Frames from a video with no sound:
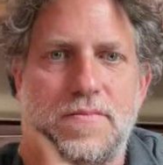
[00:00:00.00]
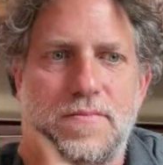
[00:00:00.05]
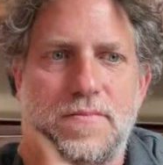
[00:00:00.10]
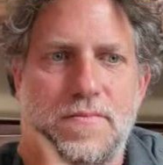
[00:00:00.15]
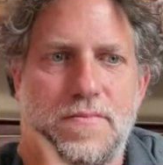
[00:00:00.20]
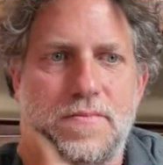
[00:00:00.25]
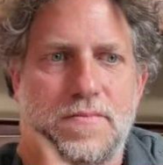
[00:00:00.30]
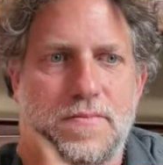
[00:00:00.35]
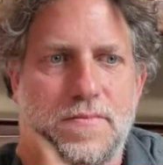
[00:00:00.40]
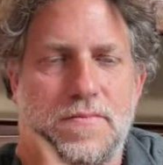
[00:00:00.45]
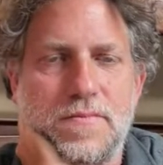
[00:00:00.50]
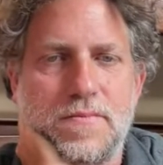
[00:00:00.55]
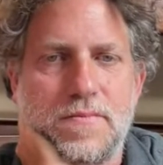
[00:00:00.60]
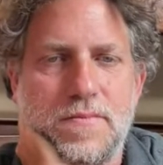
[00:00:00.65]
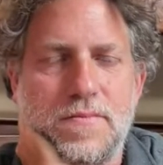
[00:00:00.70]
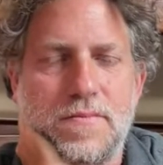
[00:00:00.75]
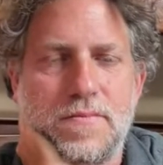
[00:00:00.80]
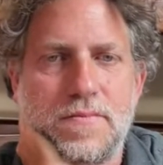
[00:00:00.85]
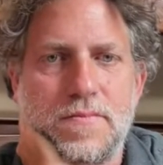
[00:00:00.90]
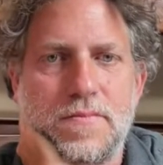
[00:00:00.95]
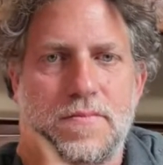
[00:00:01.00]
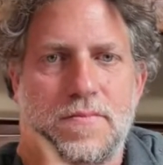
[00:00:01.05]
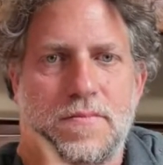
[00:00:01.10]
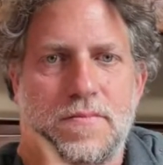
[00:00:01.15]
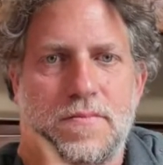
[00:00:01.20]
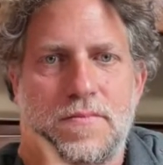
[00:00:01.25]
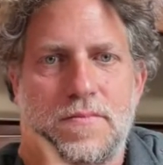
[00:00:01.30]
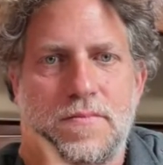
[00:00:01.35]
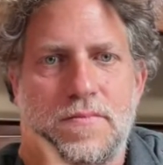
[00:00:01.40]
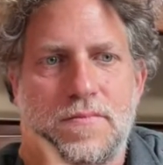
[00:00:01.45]

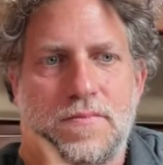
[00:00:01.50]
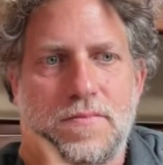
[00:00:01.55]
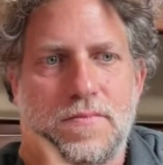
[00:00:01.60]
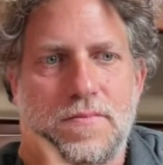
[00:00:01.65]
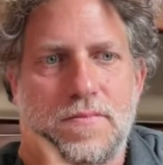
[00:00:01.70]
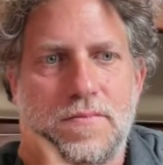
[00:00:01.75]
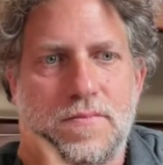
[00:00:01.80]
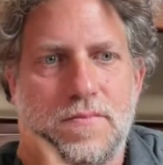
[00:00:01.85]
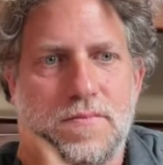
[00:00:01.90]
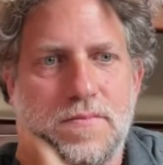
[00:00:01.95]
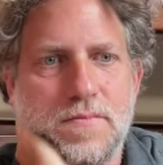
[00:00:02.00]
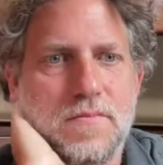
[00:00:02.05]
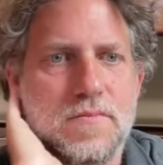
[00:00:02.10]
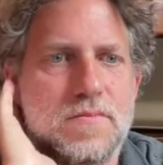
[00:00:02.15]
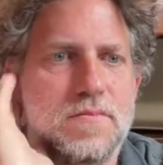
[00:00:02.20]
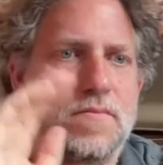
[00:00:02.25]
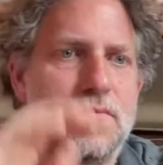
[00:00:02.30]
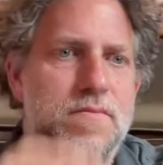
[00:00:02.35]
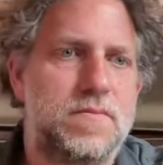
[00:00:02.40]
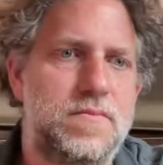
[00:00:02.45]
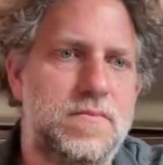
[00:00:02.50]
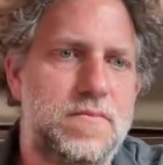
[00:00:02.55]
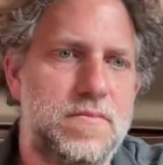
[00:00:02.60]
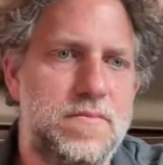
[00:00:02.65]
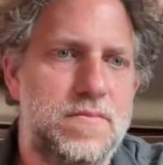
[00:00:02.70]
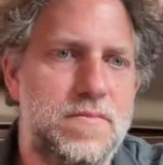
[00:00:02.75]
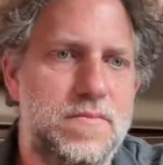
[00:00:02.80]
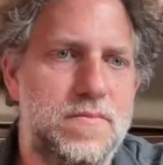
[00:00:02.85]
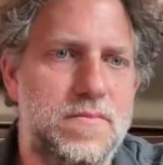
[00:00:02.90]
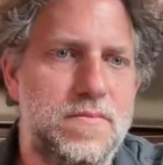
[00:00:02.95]

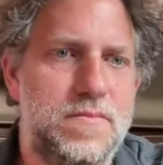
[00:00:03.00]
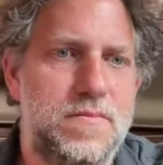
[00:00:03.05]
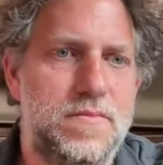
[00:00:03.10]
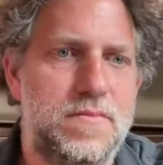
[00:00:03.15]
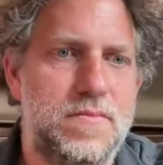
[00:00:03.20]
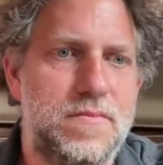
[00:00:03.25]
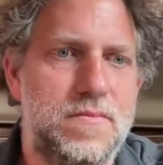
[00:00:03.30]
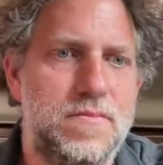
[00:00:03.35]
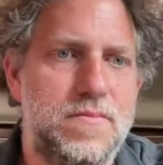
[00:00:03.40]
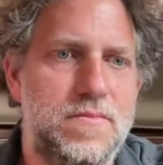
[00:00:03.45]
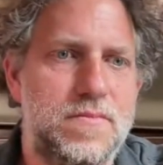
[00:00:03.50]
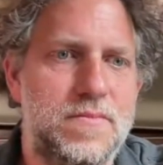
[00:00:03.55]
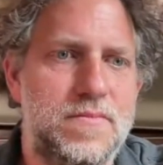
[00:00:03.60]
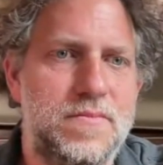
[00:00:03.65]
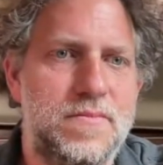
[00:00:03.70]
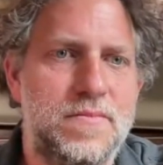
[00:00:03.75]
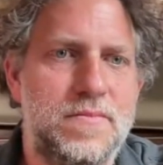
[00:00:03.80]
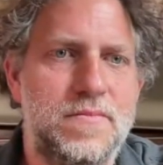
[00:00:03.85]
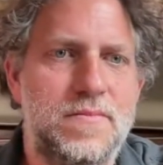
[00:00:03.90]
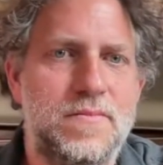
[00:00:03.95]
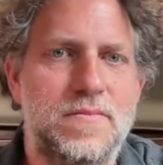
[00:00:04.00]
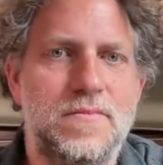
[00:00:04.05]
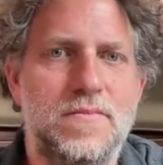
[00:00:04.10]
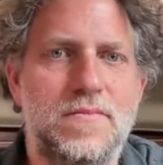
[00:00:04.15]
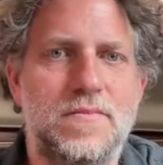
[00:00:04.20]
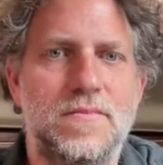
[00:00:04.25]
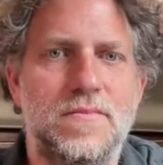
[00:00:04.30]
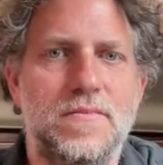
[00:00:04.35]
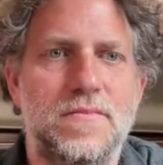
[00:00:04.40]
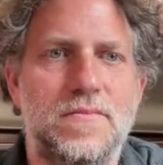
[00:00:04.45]

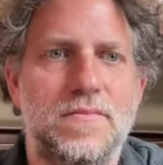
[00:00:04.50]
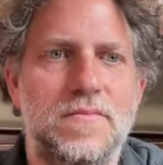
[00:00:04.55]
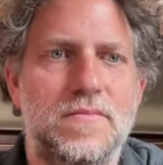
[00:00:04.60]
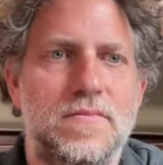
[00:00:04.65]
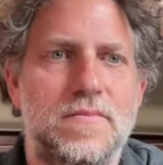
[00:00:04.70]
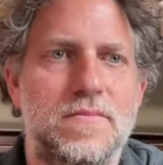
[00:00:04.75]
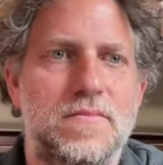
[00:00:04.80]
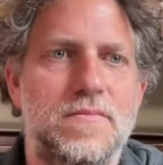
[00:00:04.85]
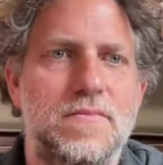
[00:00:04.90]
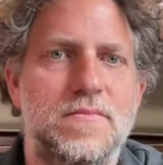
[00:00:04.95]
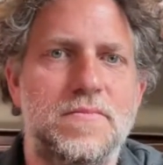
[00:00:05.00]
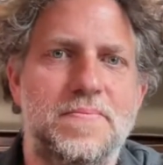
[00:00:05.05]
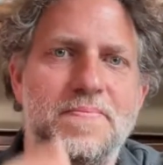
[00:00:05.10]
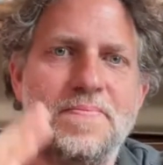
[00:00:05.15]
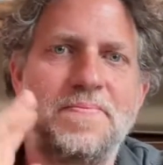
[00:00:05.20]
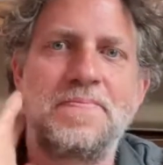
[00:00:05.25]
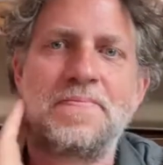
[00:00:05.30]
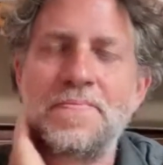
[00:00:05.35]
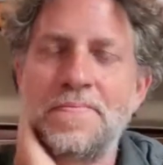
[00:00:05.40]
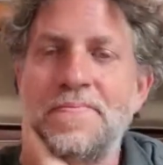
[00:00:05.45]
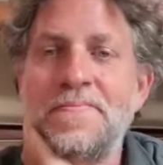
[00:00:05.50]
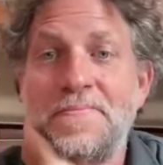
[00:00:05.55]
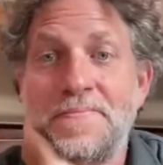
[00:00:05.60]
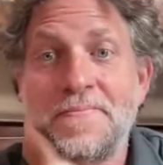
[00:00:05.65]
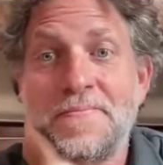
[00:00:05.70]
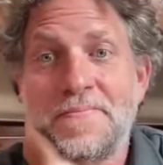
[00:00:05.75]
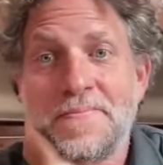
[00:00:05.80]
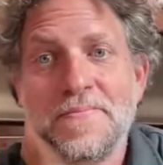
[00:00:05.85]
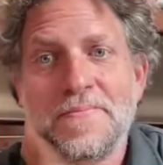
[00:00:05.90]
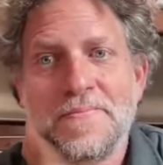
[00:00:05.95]

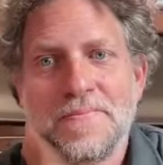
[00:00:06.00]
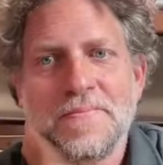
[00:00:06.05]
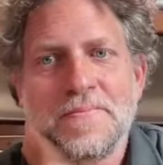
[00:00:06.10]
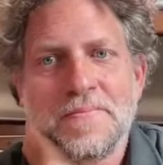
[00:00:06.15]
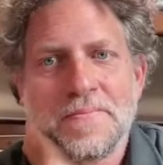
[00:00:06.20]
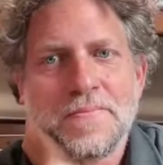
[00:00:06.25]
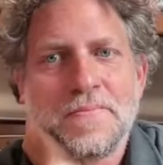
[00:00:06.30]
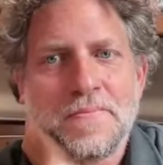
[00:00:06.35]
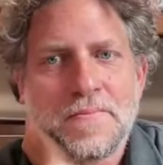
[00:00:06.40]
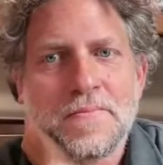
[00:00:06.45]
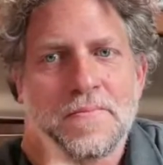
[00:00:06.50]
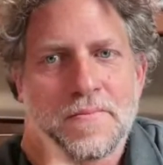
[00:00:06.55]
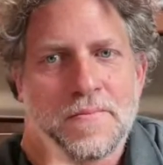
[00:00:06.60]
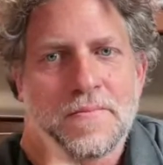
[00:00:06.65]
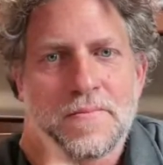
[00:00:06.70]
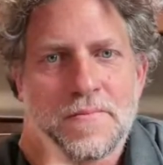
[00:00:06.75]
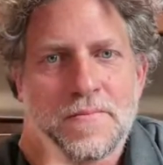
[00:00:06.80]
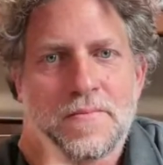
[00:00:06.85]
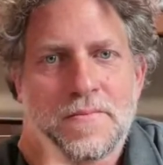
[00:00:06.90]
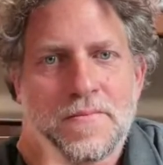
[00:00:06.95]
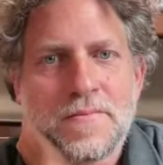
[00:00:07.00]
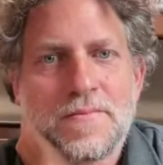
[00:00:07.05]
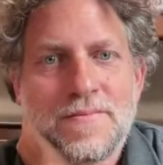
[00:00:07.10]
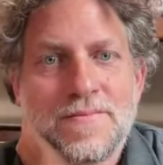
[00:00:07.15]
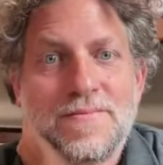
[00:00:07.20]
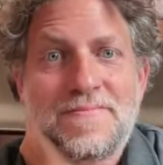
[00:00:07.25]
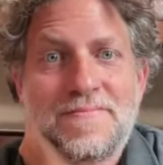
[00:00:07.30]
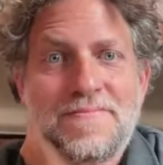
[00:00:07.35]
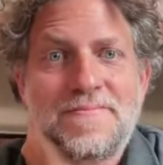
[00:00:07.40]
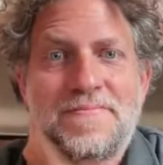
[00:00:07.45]

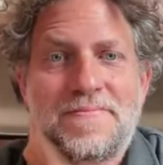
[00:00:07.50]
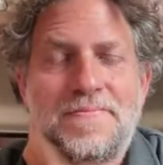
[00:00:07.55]
This person isn't speaking.